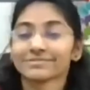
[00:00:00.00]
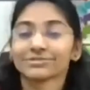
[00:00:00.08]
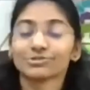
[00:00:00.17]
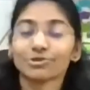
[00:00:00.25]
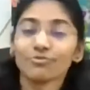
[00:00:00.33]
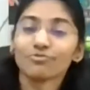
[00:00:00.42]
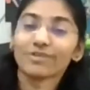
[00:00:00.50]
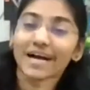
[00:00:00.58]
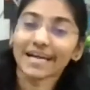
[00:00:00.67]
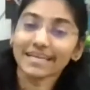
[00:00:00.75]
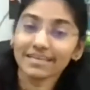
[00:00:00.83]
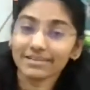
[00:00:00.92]
So
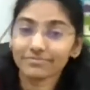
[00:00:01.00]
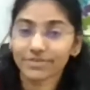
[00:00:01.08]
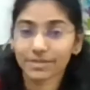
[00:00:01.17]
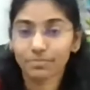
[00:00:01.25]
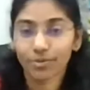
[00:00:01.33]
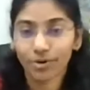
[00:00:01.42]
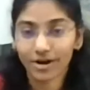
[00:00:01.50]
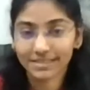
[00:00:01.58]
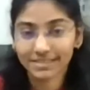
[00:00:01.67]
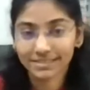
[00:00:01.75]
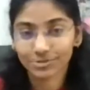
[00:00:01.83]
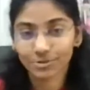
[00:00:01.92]
why we bought
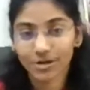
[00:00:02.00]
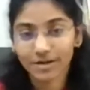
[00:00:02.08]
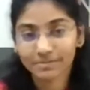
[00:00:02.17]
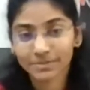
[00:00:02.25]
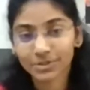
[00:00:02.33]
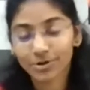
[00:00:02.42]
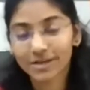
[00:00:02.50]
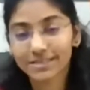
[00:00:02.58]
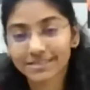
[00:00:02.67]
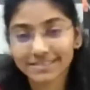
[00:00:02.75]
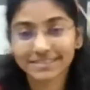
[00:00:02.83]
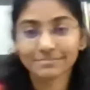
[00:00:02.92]
the Soham
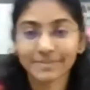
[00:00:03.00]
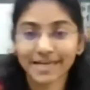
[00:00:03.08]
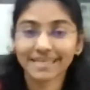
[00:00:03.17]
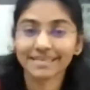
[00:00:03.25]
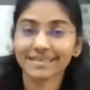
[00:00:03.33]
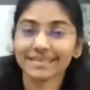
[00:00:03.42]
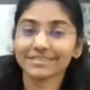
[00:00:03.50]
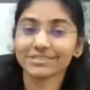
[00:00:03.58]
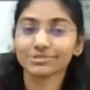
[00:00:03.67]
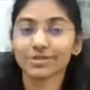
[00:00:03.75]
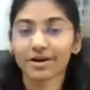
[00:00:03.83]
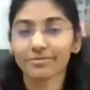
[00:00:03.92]
toys is mainly
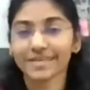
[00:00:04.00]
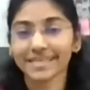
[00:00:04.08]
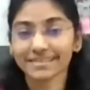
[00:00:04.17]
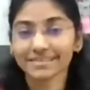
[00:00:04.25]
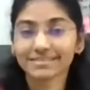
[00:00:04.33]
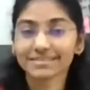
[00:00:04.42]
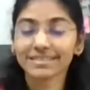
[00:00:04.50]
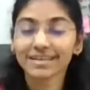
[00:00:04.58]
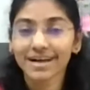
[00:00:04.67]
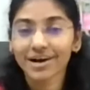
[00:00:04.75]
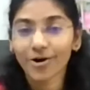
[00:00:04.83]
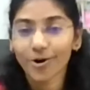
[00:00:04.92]
nowadays
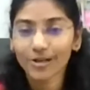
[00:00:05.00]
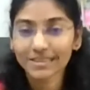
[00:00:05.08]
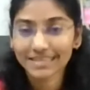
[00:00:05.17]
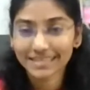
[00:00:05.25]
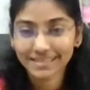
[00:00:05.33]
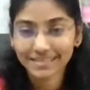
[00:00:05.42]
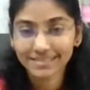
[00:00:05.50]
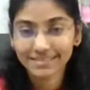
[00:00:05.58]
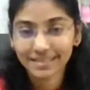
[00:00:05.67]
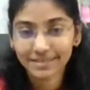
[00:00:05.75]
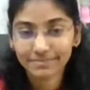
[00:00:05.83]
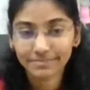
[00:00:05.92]
all the kids
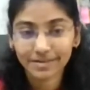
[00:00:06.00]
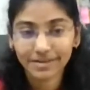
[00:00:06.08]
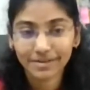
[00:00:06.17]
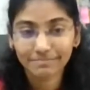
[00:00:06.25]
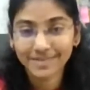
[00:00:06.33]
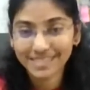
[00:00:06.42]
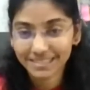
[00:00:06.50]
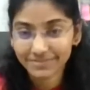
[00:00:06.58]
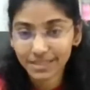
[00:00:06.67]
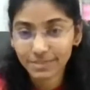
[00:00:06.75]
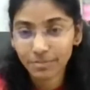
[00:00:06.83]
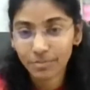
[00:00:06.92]
are busy
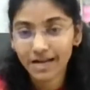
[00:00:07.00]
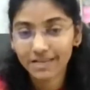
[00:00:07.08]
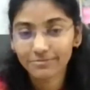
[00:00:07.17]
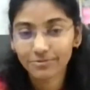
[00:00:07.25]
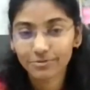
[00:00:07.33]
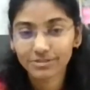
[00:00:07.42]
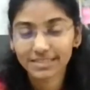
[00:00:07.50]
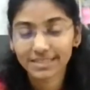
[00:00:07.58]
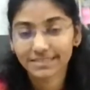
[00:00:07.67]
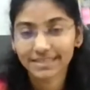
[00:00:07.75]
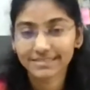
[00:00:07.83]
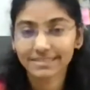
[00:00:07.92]
with the mobile phones
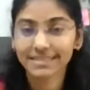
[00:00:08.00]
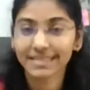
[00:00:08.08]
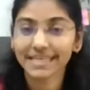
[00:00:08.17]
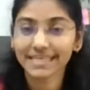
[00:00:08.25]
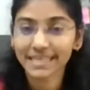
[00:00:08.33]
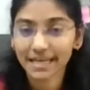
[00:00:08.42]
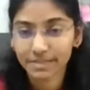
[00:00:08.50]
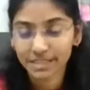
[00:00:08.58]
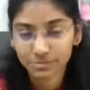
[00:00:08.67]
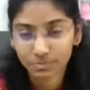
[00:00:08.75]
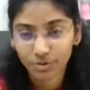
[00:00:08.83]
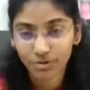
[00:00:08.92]
and their screen time
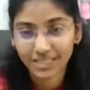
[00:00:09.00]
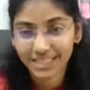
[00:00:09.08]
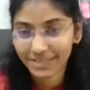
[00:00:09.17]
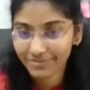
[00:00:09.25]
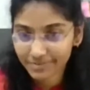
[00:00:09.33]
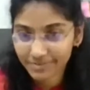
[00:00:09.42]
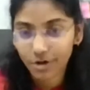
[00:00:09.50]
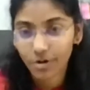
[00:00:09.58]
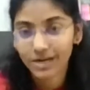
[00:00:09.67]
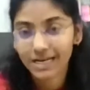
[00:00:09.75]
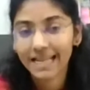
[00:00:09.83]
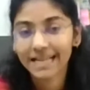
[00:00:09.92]
is more, even with the
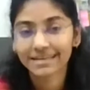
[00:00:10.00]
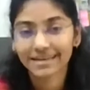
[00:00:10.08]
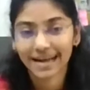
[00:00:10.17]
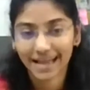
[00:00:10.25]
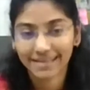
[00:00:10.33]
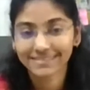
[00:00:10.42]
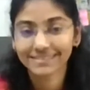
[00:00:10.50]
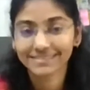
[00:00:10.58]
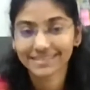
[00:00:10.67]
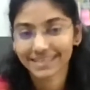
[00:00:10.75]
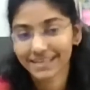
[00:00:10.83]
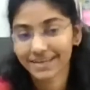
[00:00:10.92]
online
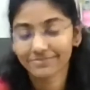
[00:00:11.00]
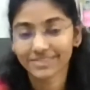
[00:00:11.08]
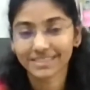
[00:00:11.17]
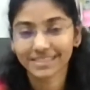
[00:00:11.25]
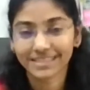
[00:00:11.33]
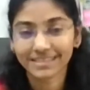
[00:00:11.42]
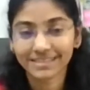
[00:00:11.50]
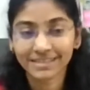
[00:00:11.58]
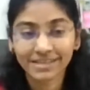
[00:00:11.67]
classes and everything.